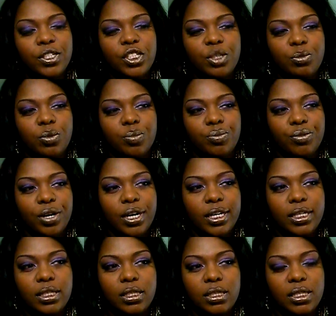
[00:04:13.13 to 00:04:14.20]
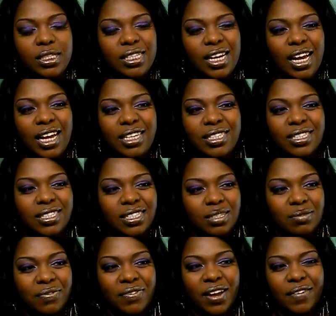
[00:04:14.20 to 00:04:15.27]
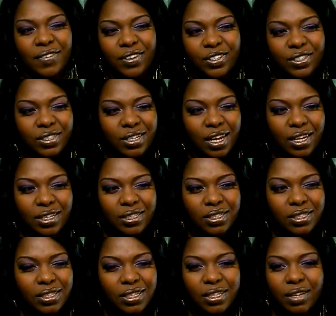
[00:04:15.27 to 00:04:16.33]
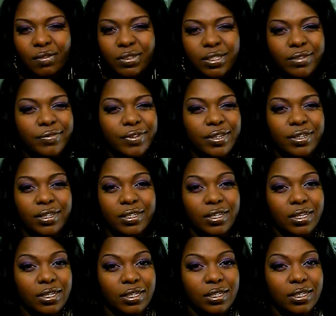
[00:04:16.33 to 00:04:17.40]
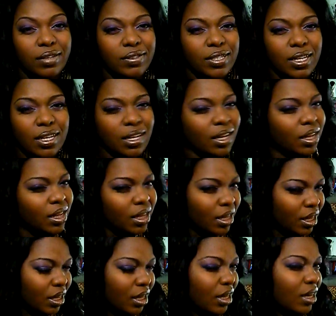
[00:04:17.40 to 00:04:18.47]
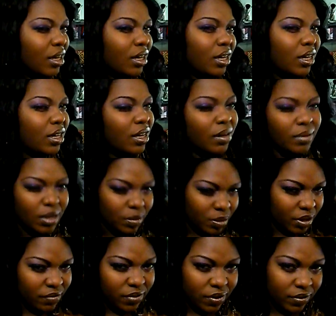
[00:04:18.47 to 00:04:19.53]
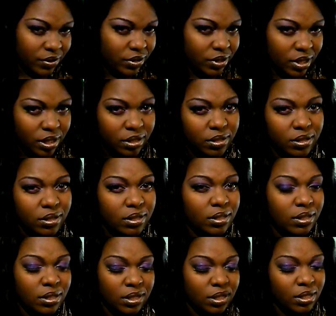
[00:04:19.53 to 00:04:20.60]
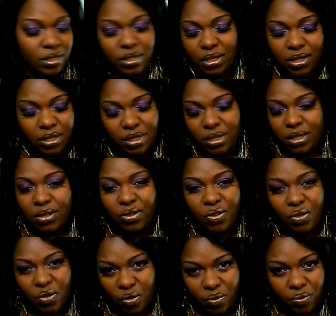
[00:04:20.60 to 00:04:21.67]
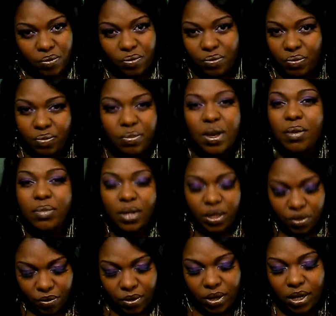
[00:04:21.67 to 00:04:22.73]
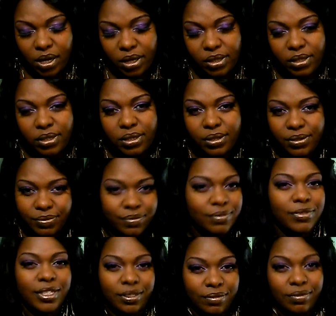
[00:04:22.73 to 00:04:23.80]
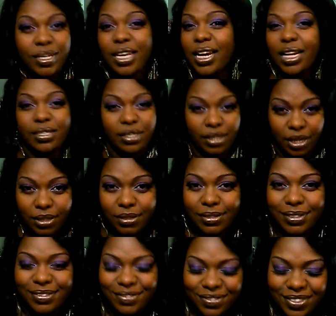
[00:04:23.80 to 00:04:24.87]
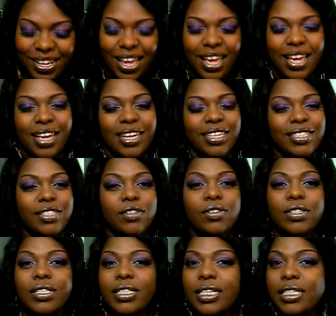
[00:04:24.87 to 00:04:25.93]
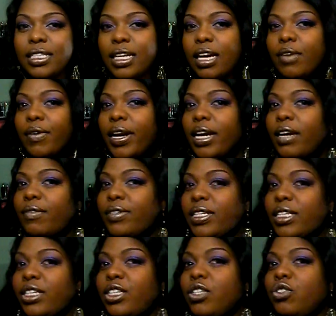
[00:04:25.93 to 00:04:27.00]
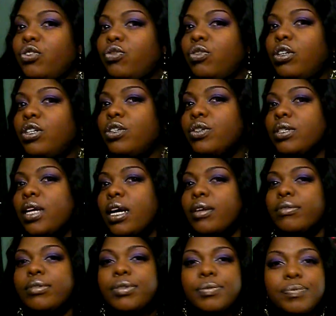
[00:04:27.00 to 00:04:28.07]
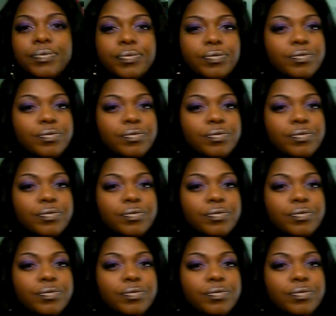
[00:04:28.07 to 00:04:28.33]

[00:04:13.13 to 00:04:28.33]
reasonable price because I had seen some five hundred dollars and there wasn't really nothing that good. I was like, uh, I'm not paying five hundred dollars. No, I'm not doing that. And I didn't. So this hair right here was actually two hundred dollars